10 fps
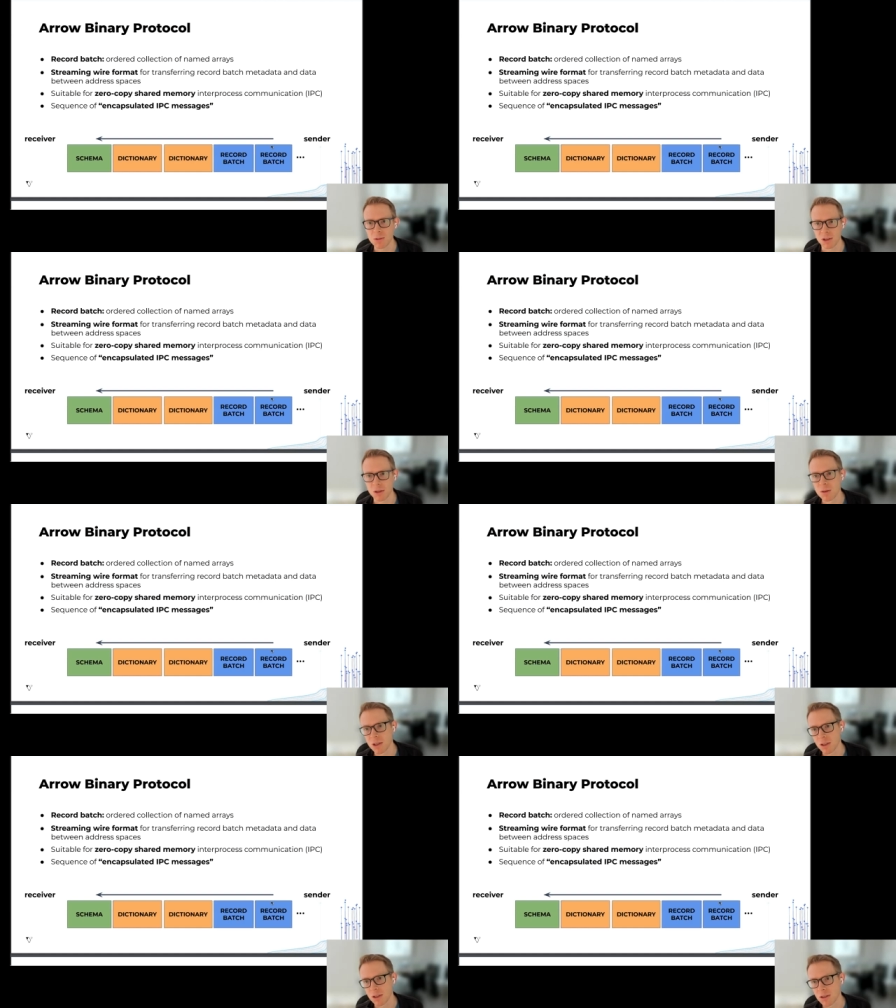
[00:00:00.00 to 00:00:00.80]
So you
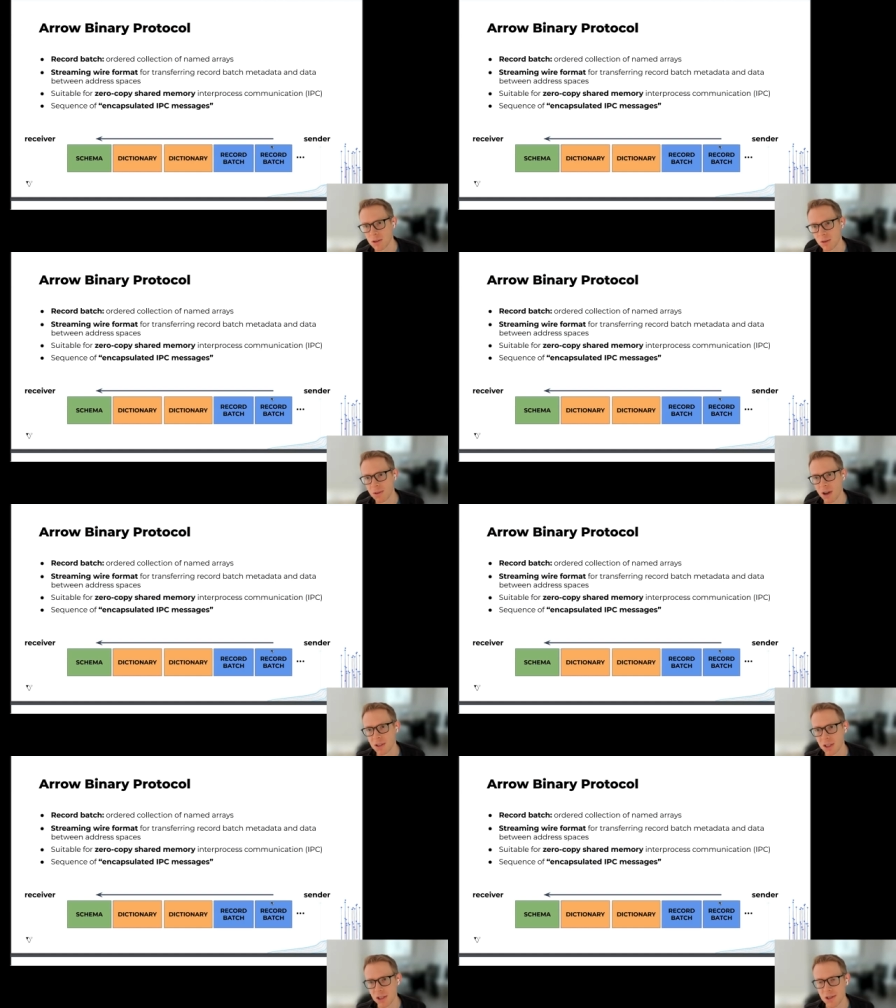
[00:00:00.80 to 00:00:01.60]
could, so if you have
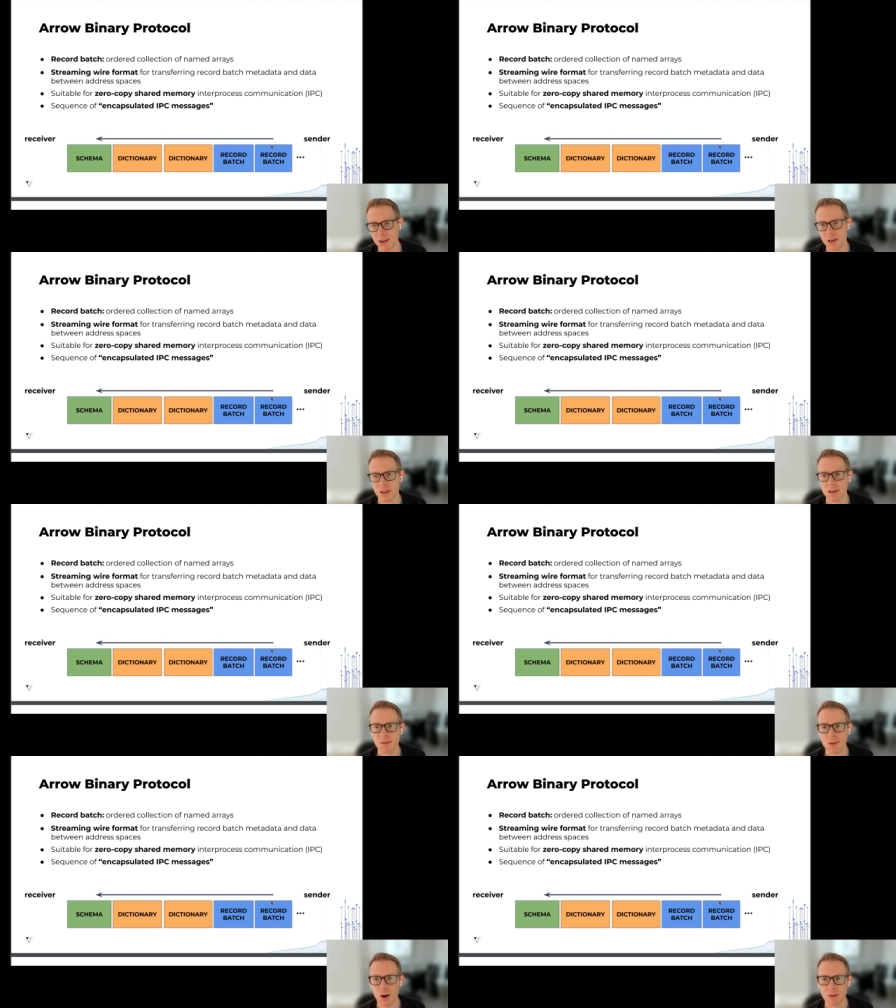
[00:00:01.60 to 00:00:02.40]
a dictionary that's
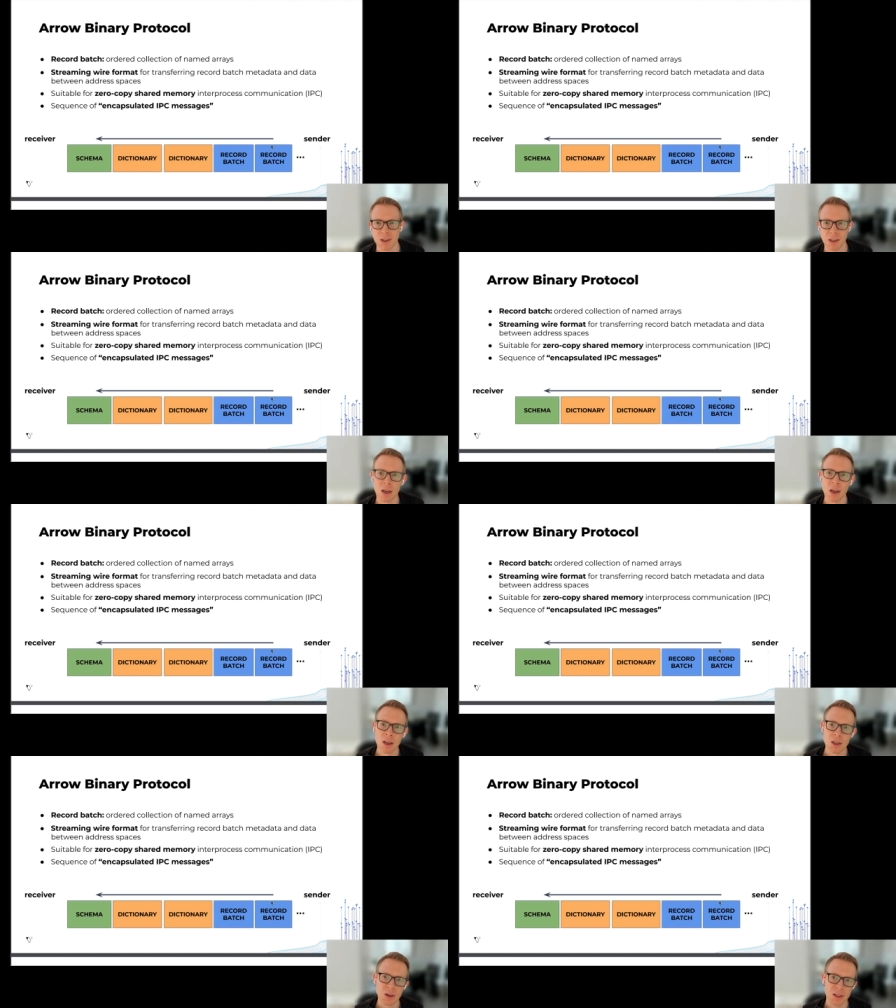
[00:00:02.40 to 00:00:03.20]
evolving,
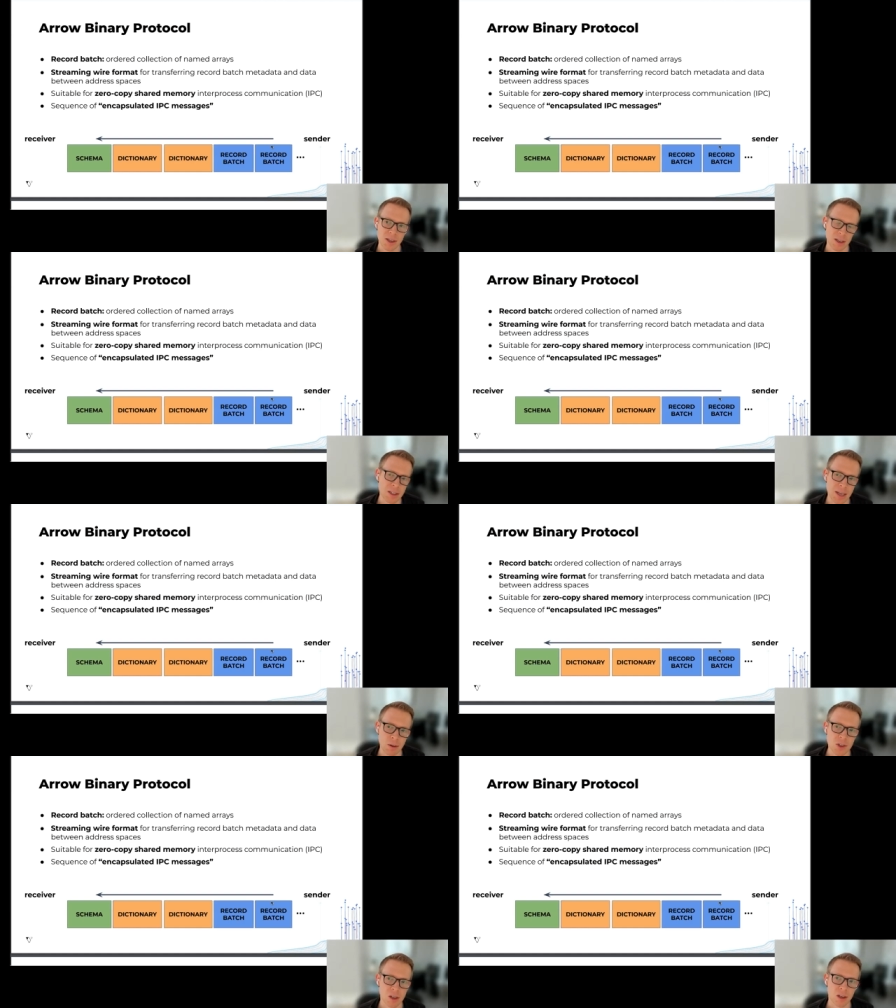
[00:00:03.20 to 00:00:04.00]
you could send a
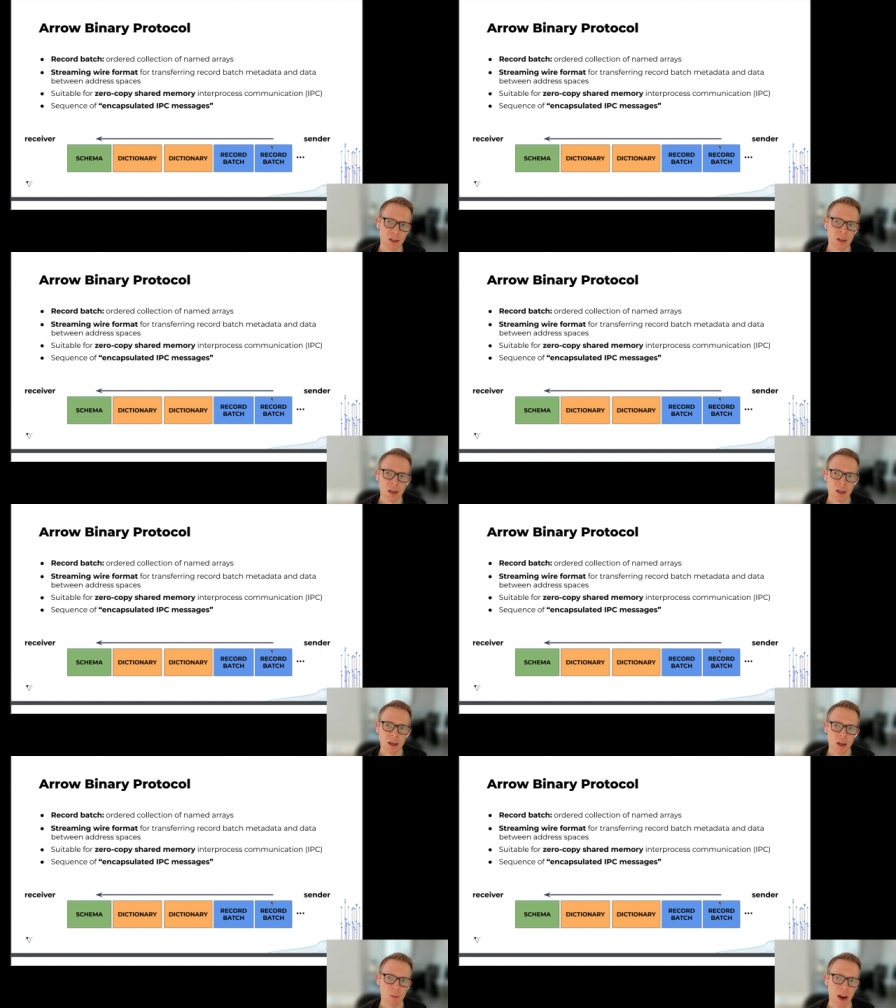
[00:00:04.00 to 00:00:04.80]
delta
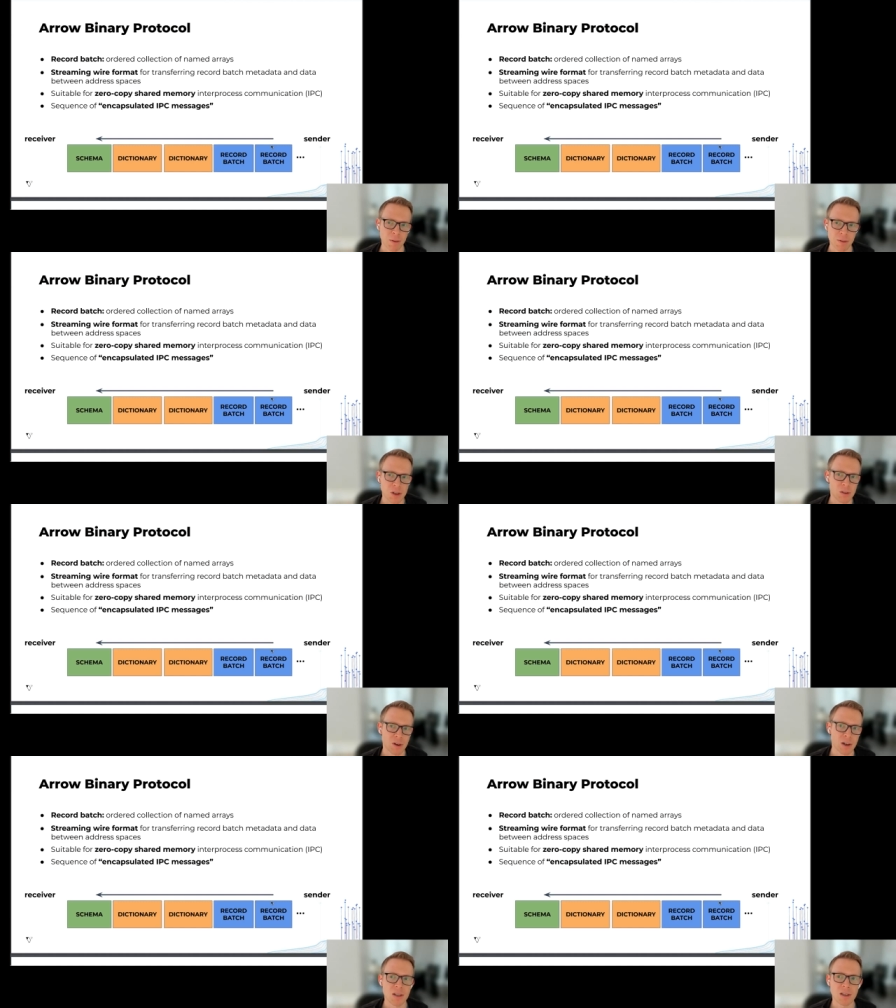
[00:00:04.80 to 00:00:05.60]
um, after you've
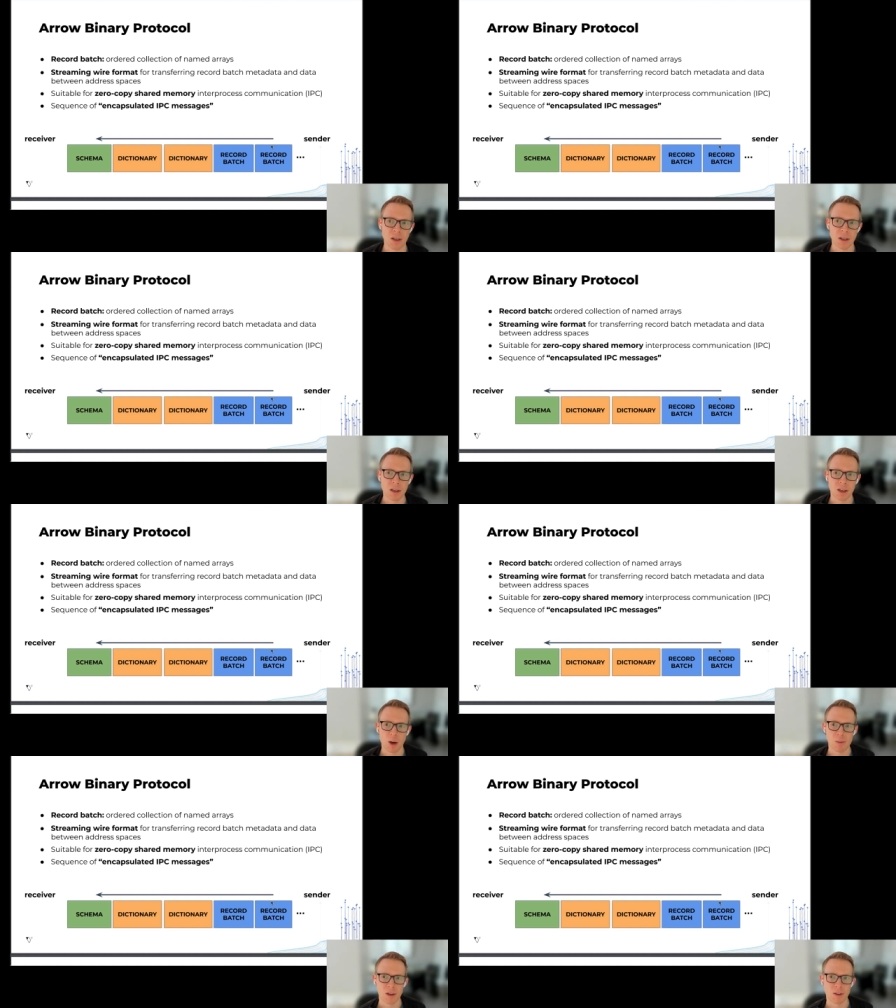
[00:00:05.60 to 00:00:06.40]
already sent a
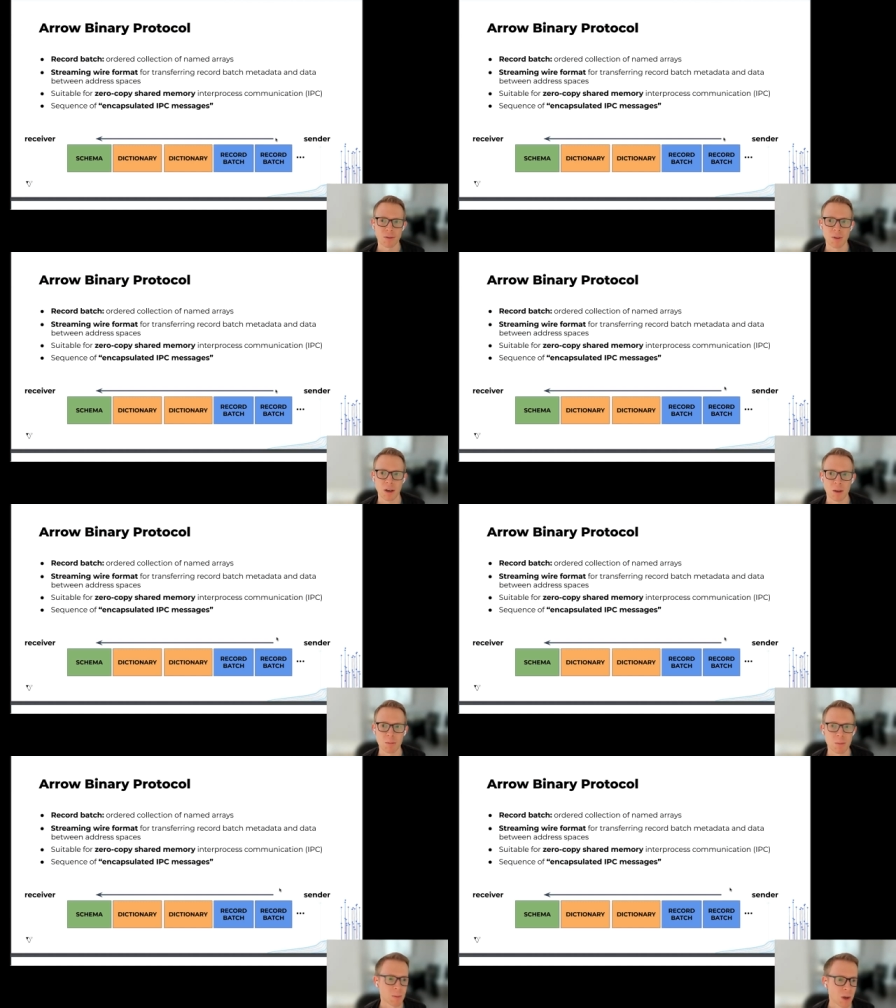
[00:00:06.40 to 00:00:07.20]
number of
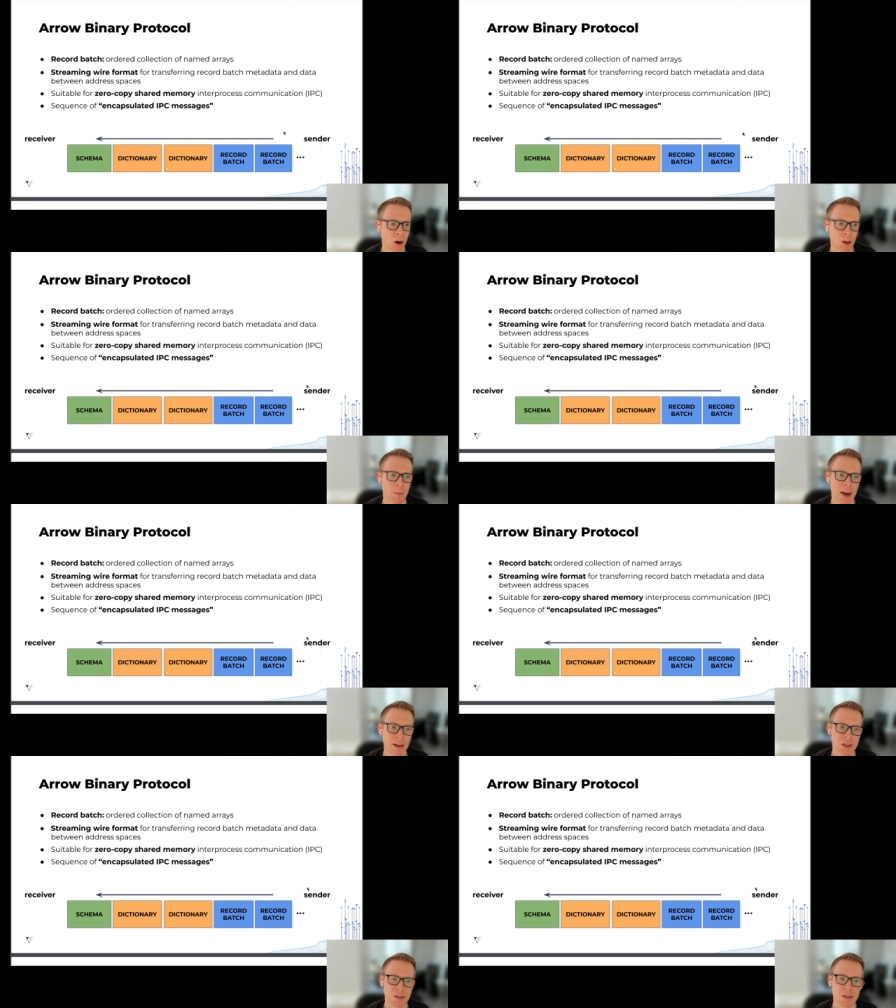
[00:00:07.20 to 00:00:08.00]
um, column
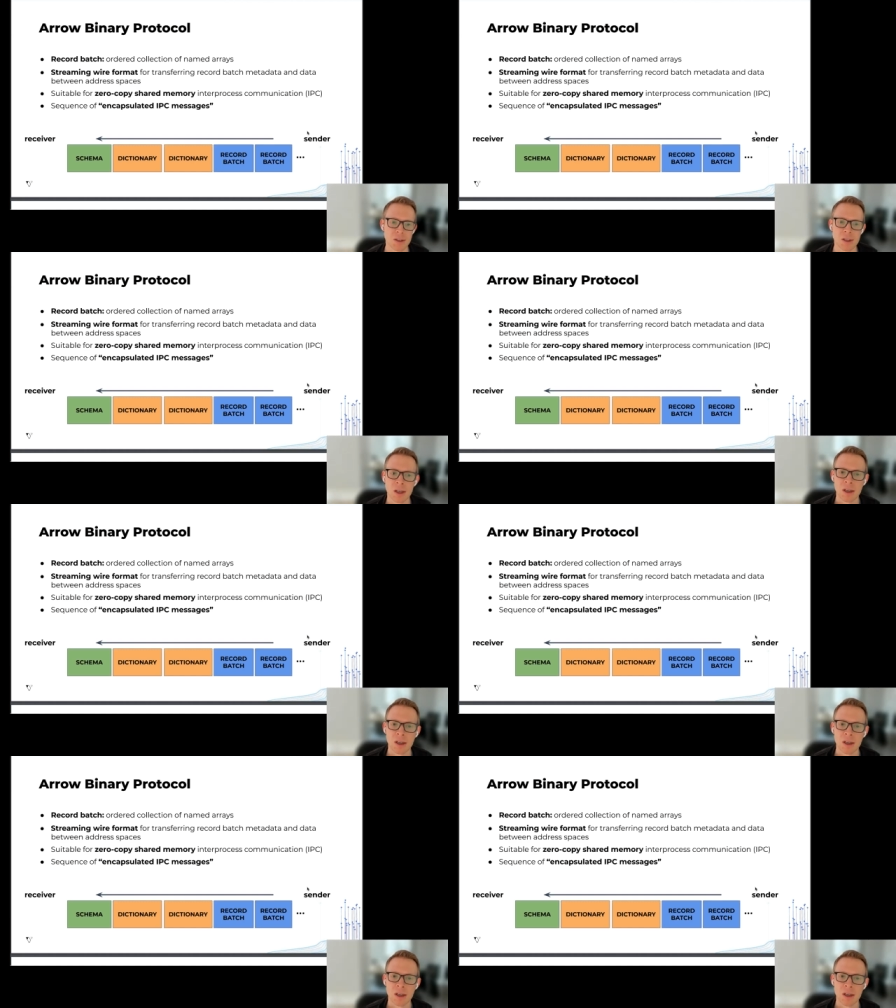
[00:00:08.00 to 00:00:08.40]
batches